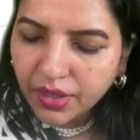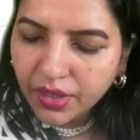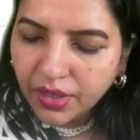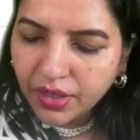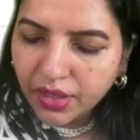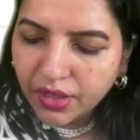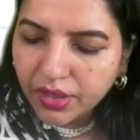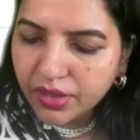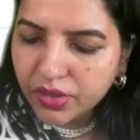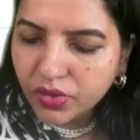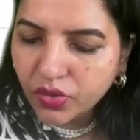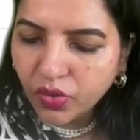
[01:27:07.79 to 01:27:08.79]

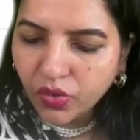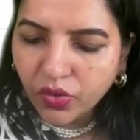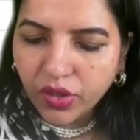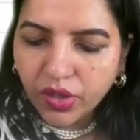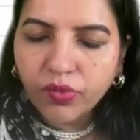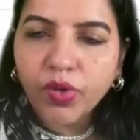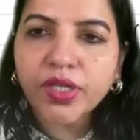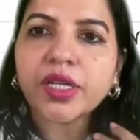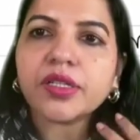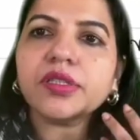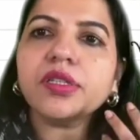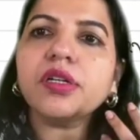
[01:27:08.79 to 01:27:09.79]
What
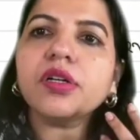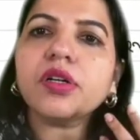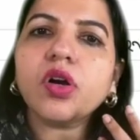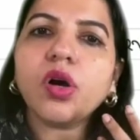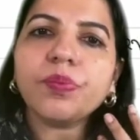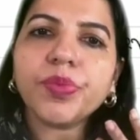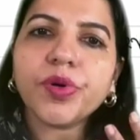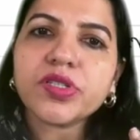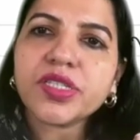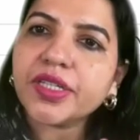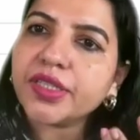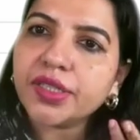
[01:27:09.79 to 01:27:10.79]
are the compounds
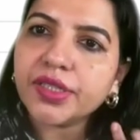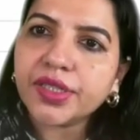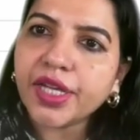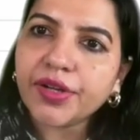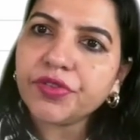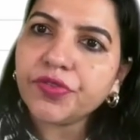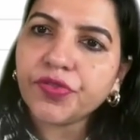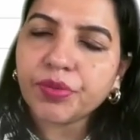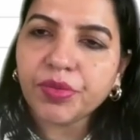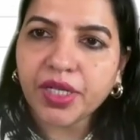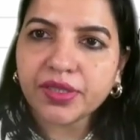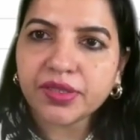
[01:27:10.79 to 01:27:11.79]
that are derived
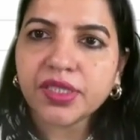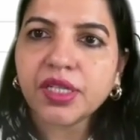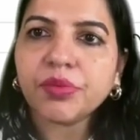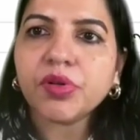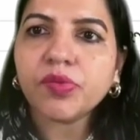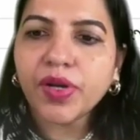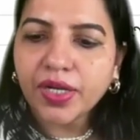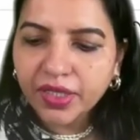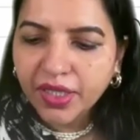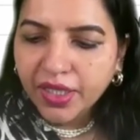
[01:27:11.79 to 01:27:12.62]
from glycine? Number one,